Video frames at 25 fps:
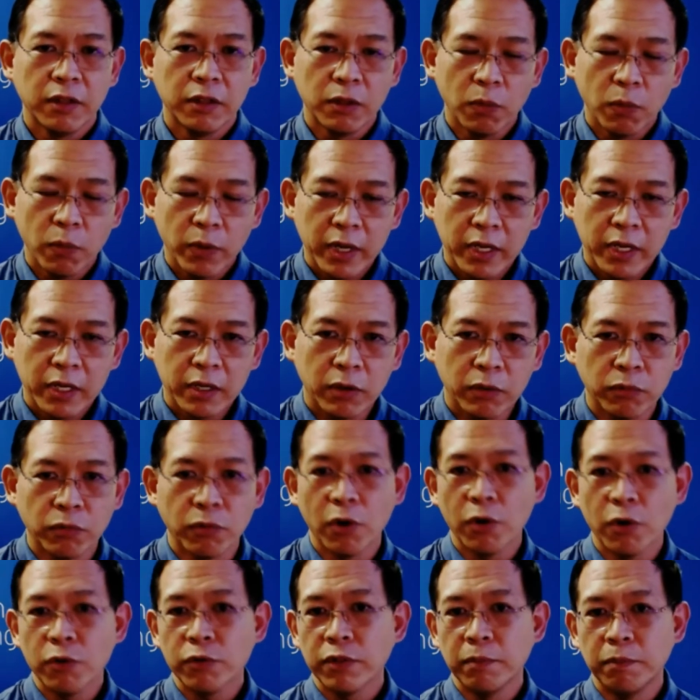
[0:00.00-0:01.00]
then the way to
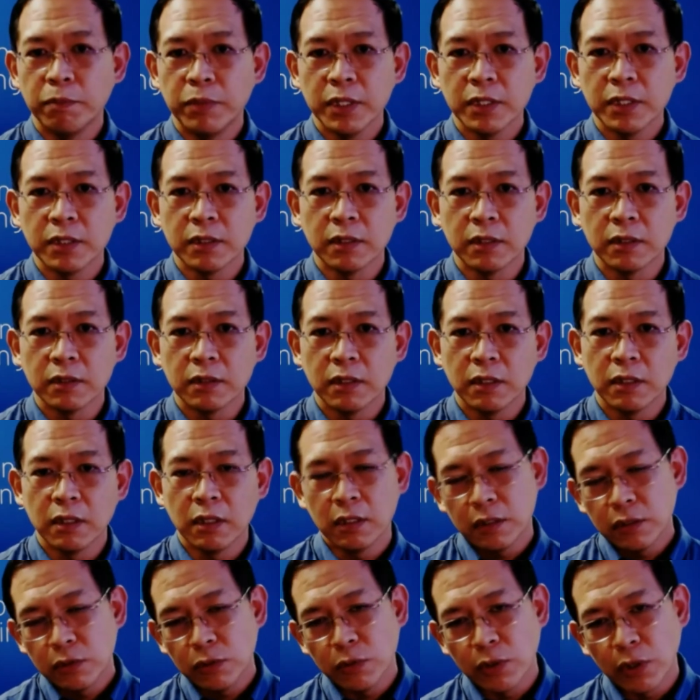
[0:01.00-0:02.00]
grow the business
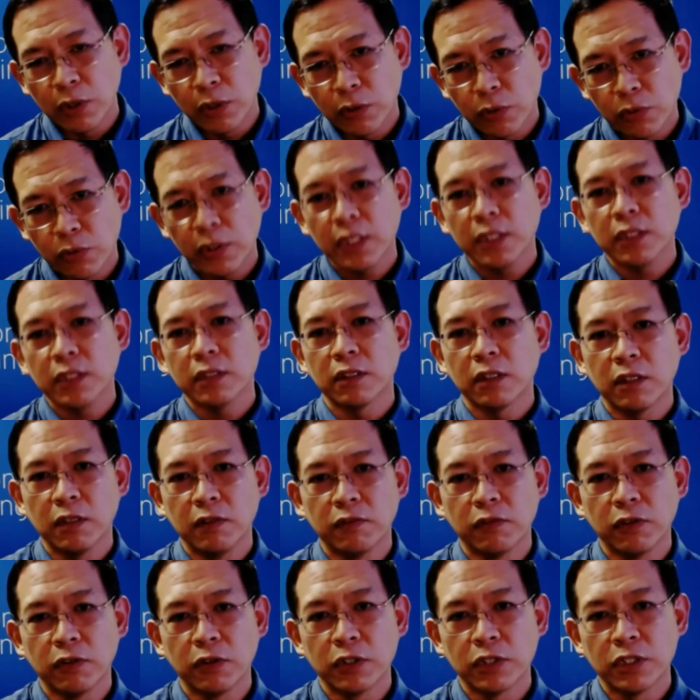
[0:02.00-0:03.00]
is to increase the
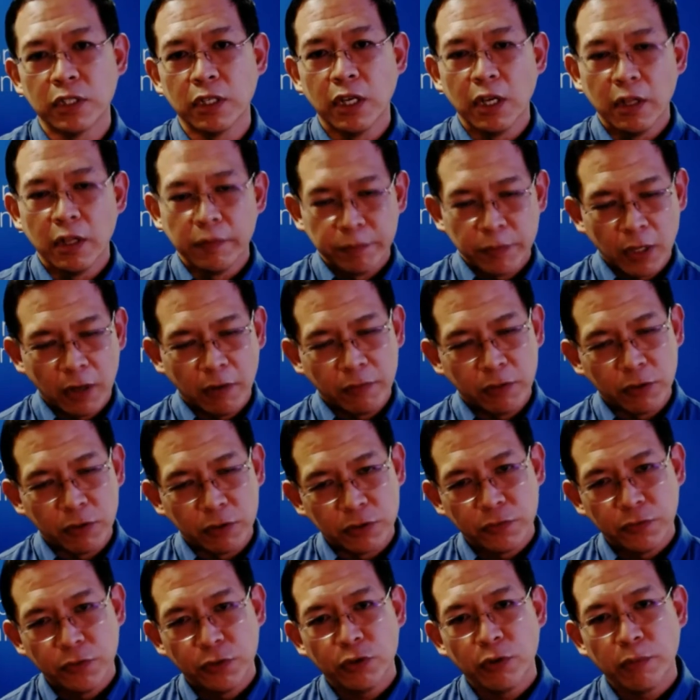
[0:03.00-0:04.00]
conversion of
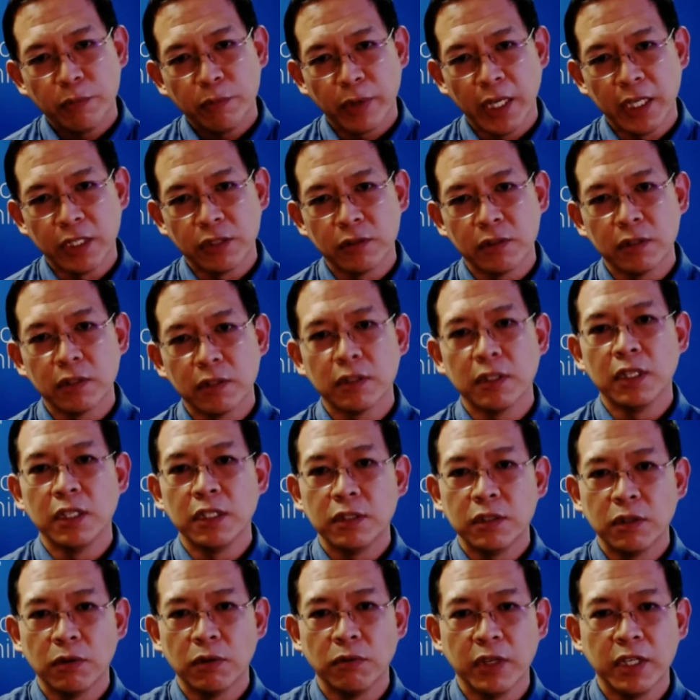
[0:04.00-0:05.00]
those fuel patrons
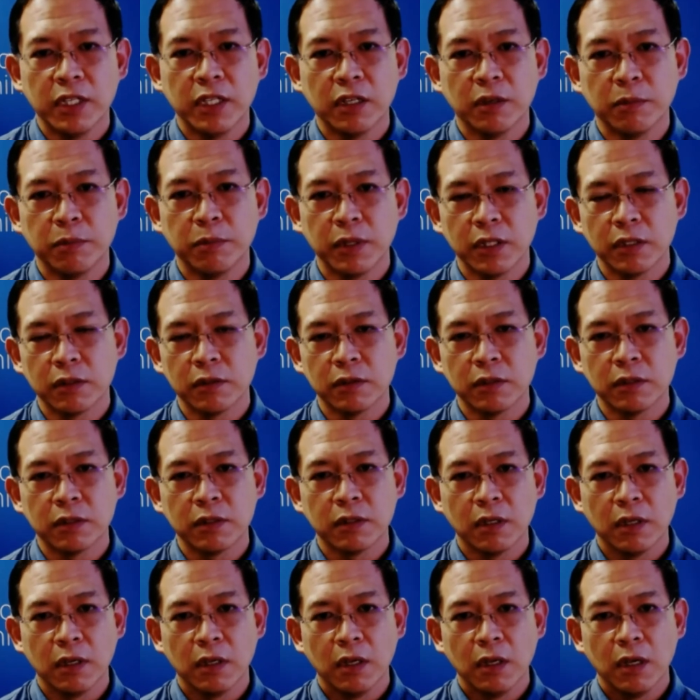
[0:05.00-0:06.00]
into retail
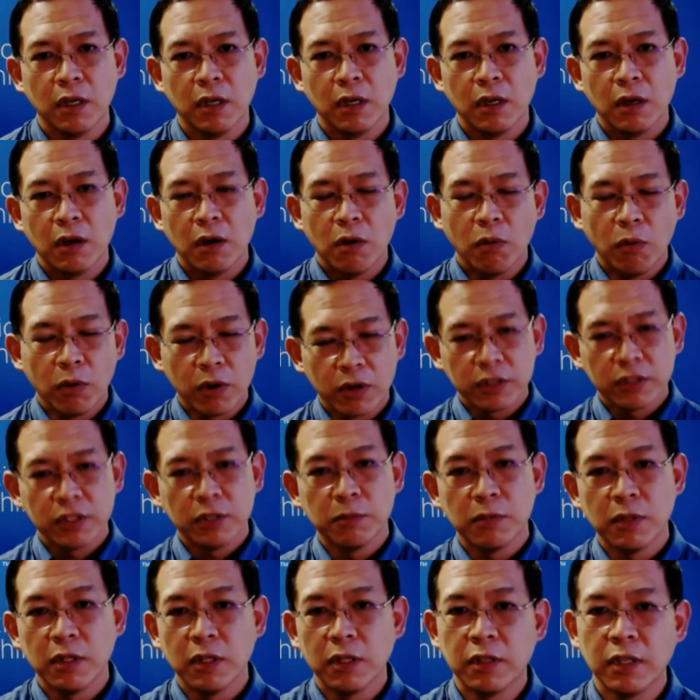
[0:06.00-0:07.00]
patrons. What are
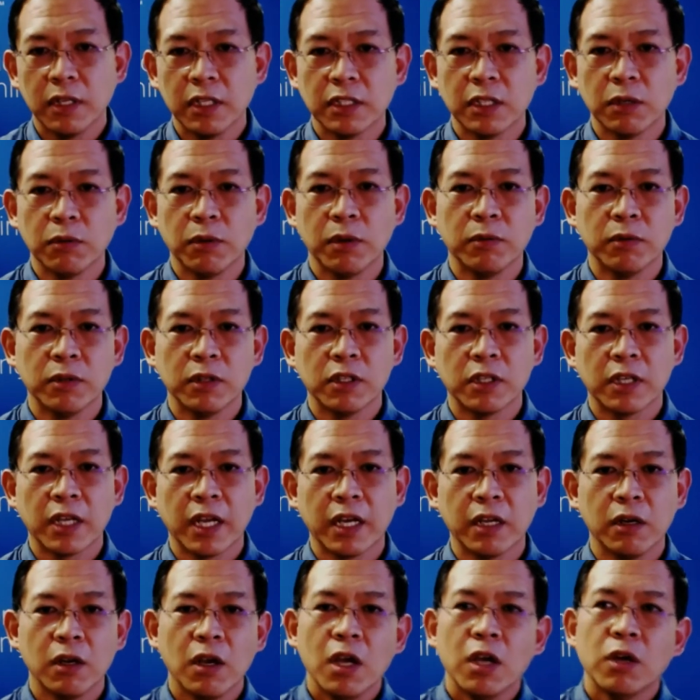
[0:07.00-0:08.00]
some of the things that we would look
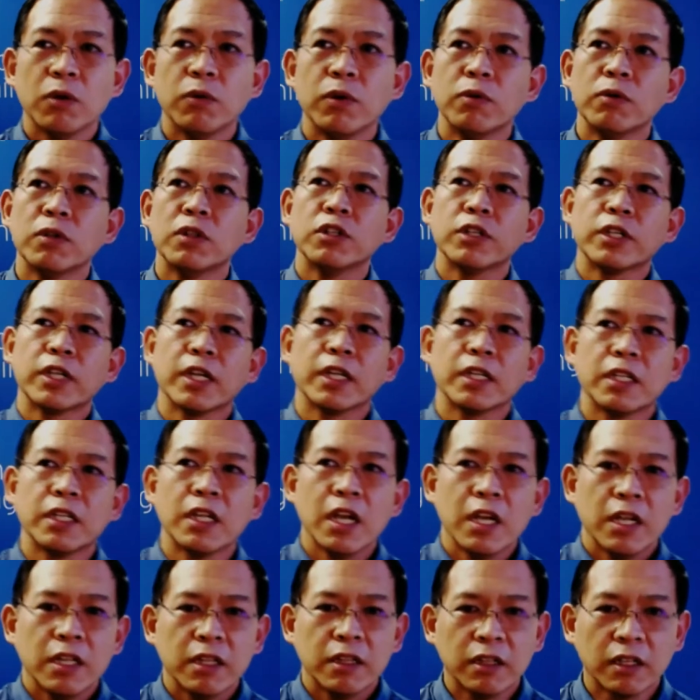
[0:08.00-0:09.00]
at? We would look at
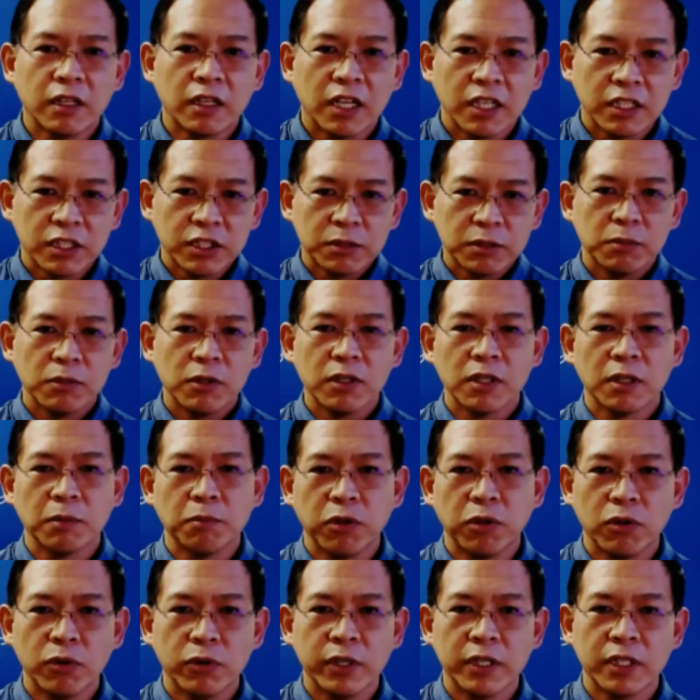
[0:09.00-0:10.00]
the customer and
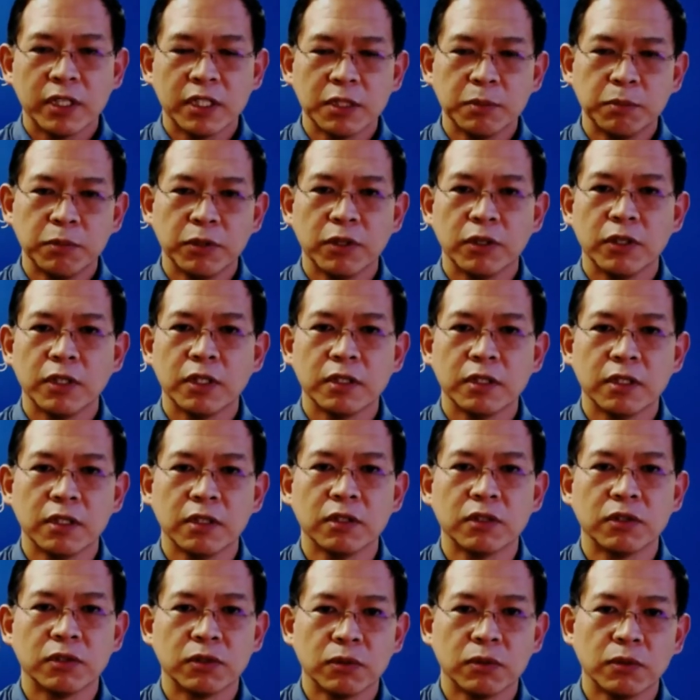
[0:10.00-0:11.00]
employee experience
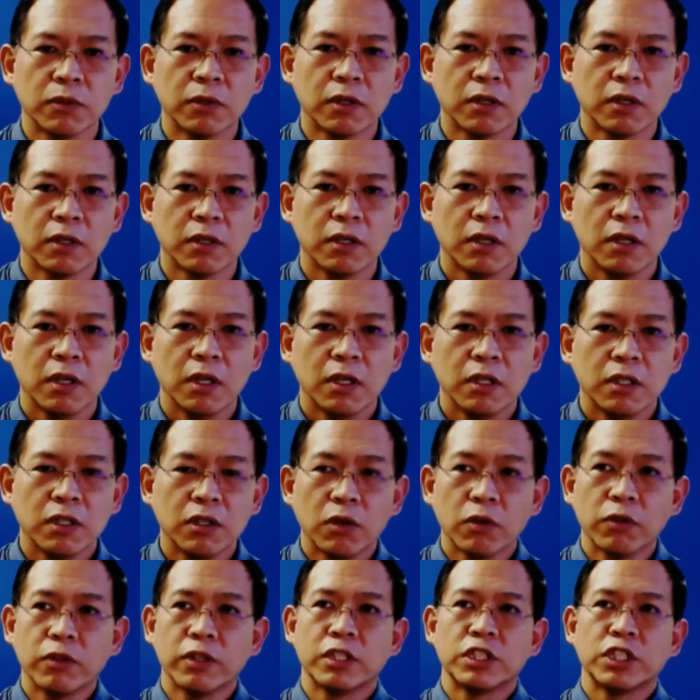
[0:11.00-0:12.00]
in the store.
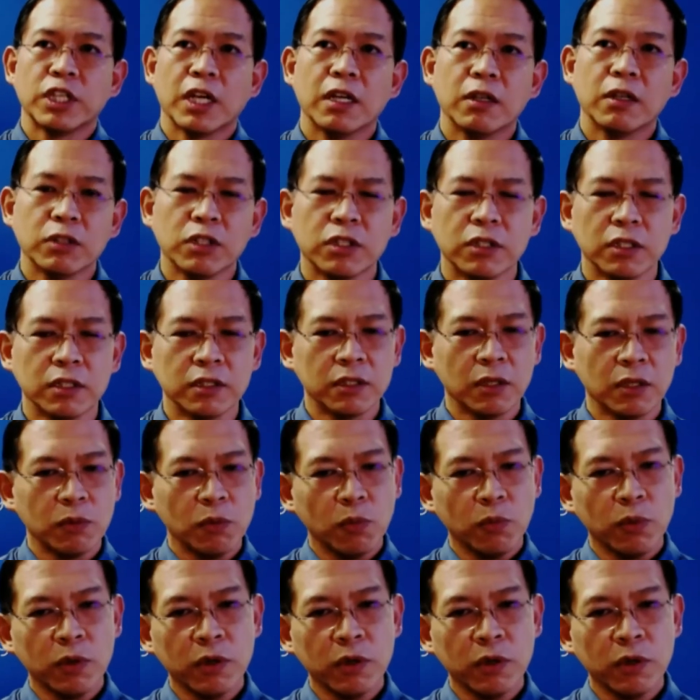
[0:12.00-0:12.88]
You know, the challenges.